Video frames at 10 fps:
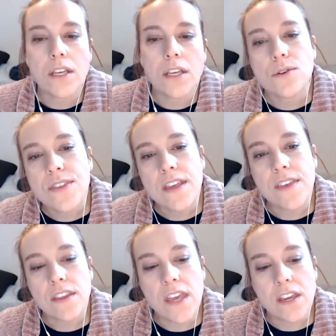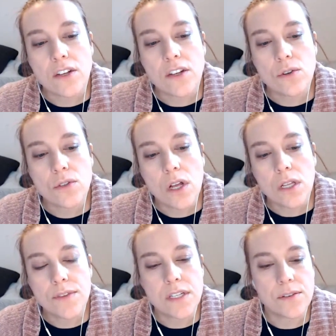you think they could use all
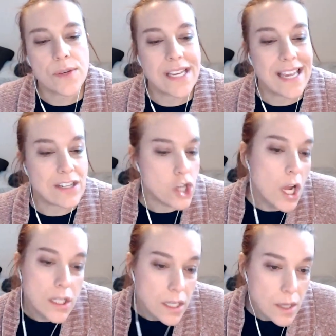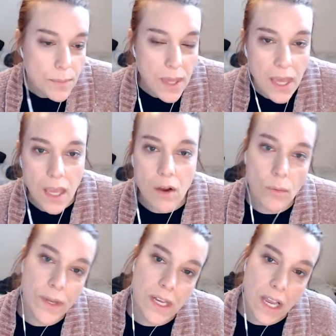of we could get chocolate cupcake, or
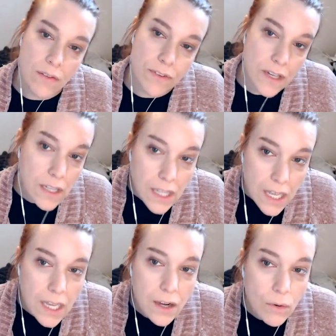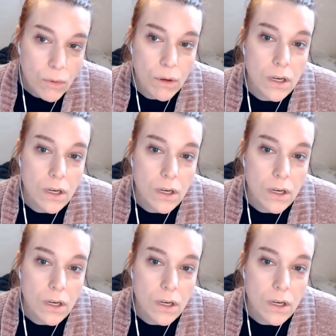we could get vanilla or